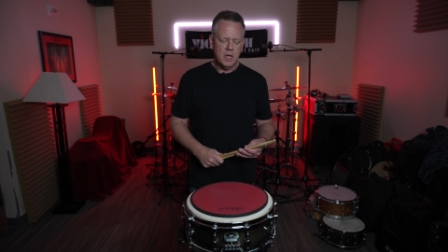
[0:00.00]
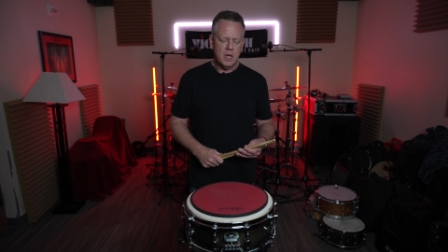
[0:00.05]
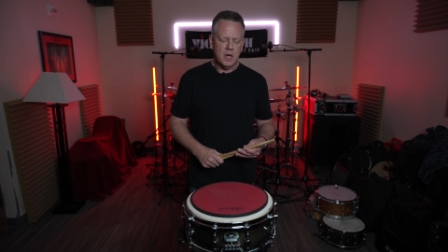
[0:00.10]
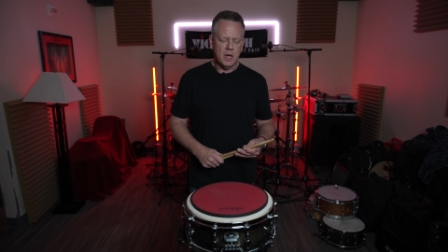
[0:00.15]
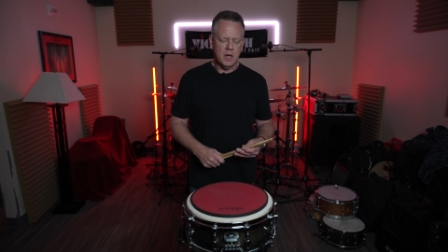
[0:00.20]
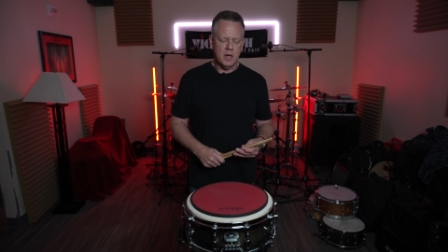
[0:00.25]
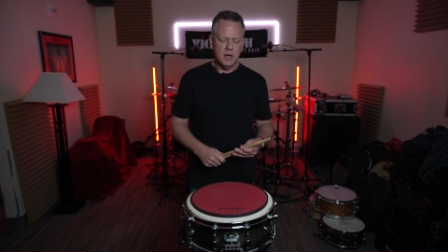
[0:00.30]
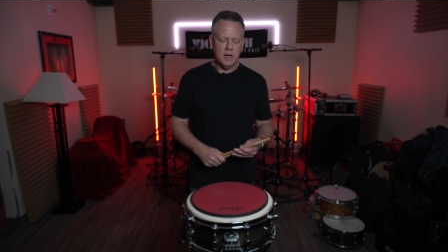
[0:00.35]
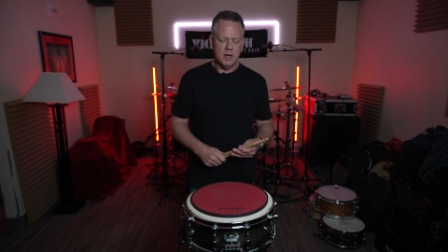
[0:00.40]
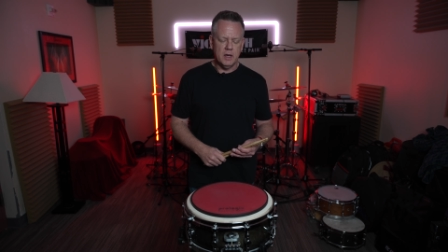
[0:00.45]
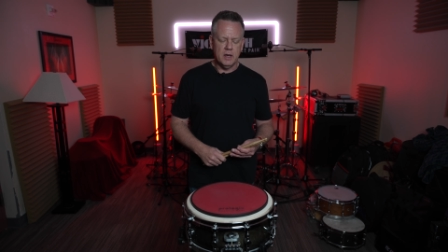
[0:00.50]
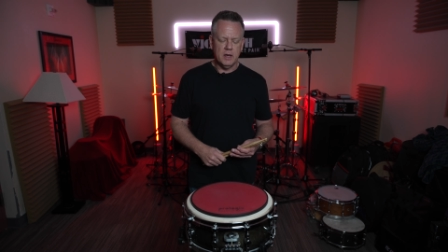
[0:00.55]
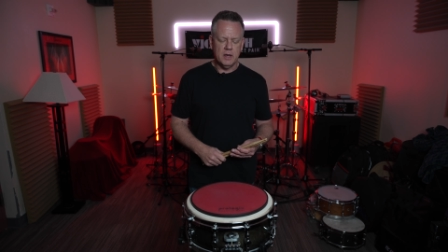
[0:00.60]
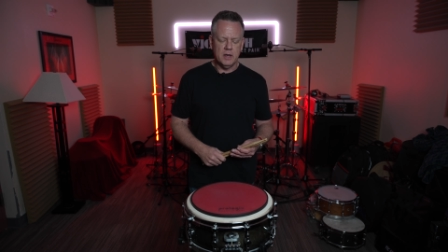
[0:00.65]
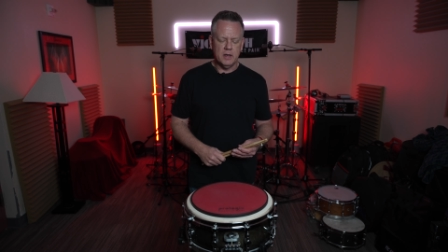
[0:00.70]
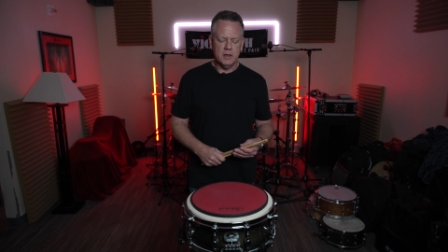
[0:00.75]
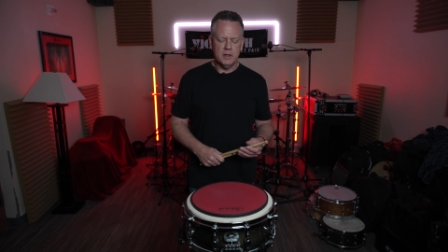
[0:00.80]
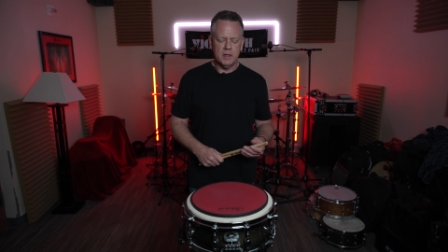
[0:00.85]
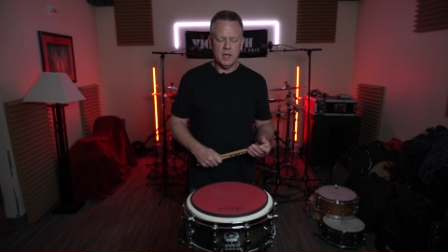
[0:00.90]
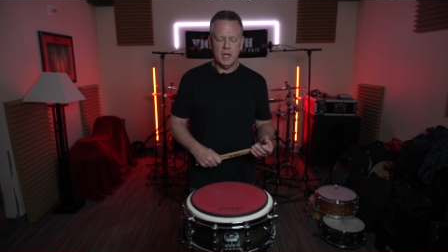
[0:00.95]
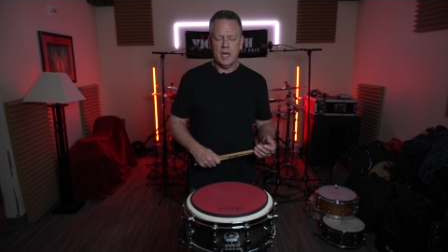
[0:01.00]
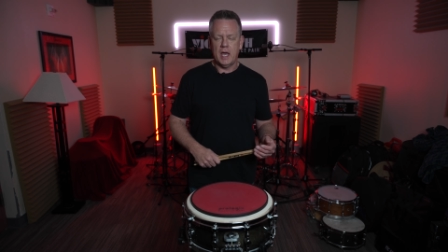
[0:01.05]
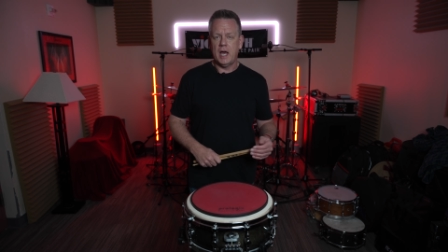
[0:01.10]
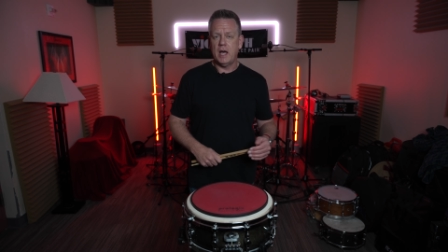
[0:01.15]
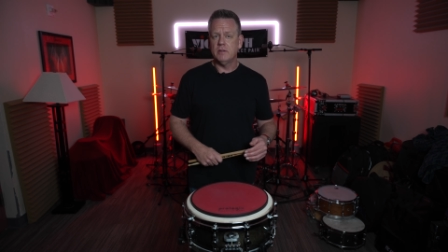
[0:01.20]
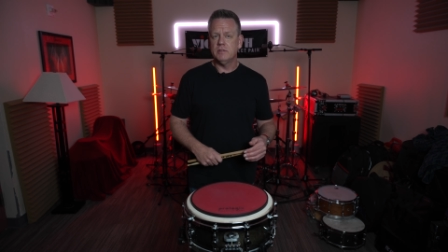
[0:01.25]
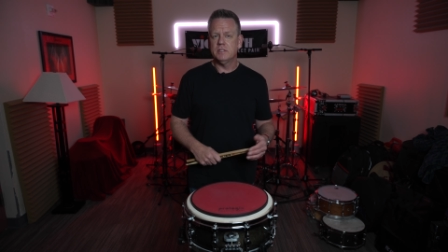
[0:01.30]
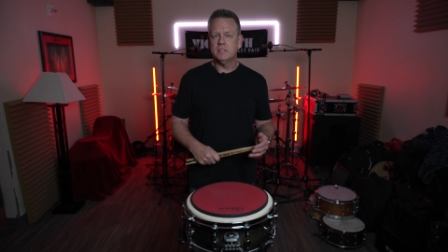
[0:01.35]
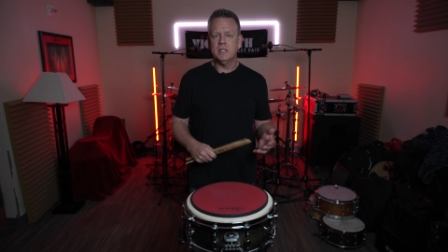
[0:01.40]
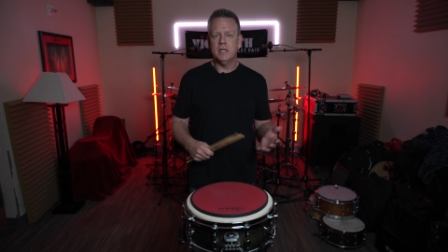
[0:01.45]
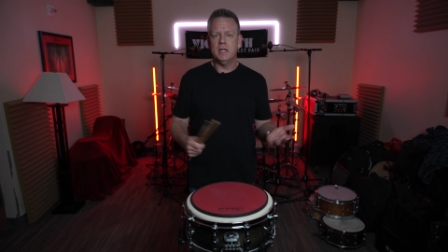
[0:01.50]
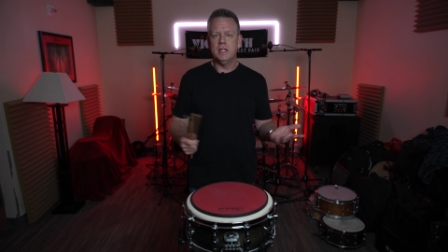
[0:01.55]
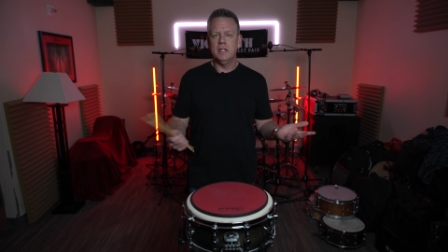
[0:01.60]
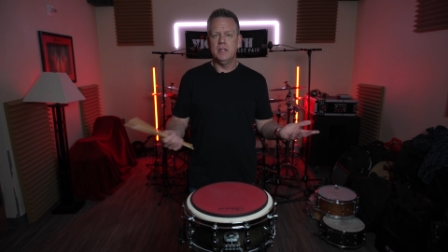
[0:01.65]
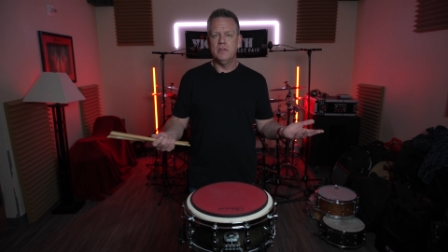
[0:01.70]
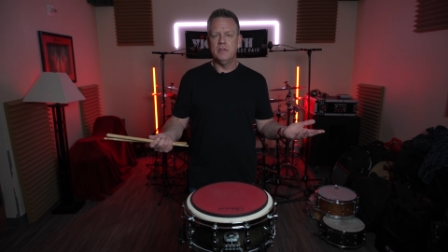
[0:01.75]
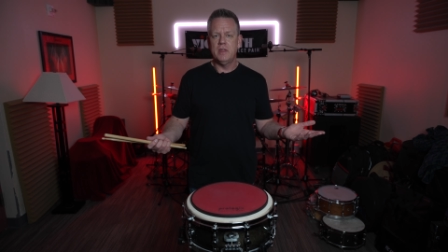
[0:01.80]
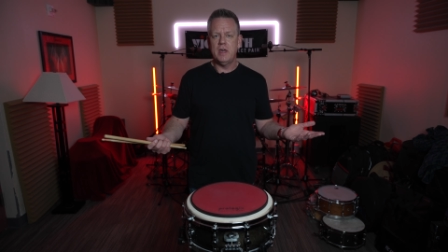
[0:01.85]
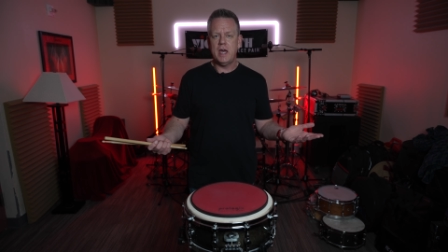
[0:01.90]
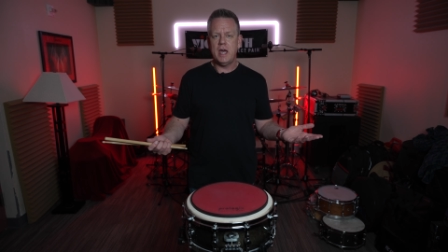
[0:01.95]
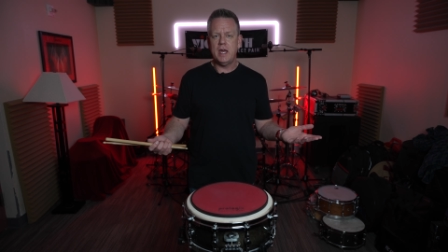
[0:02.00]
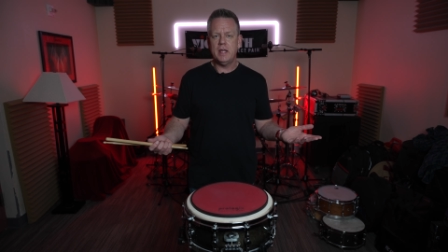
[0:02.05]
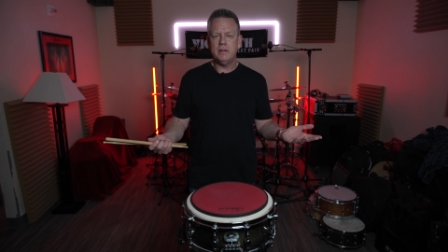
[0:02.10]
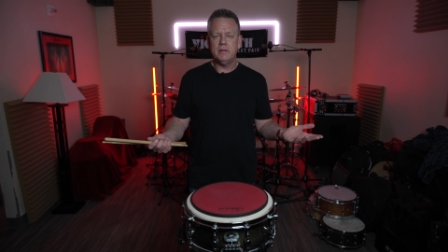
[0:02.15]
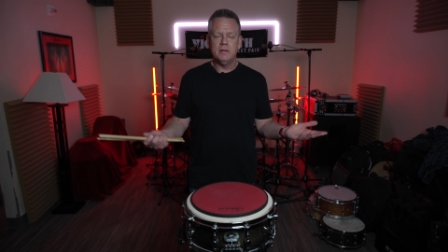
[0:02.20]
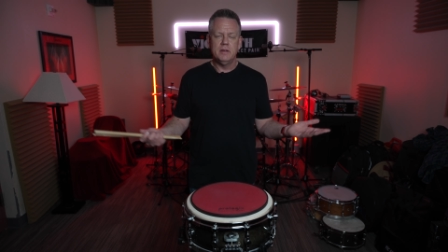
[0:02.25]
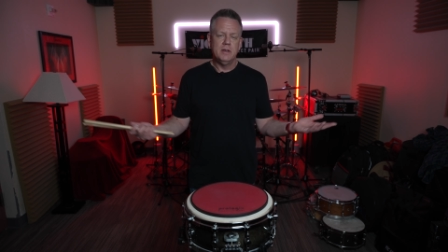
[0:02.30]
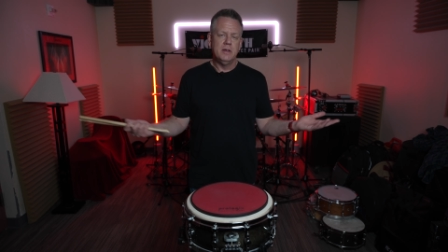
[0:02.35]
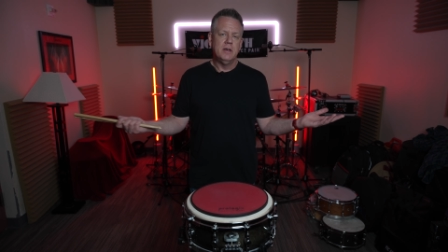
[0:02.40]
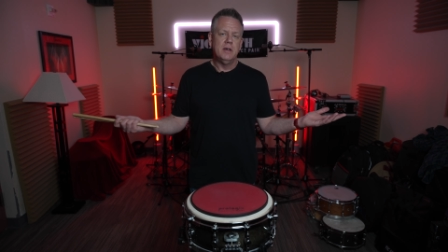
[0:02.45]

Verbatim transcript: Uh, outside of that,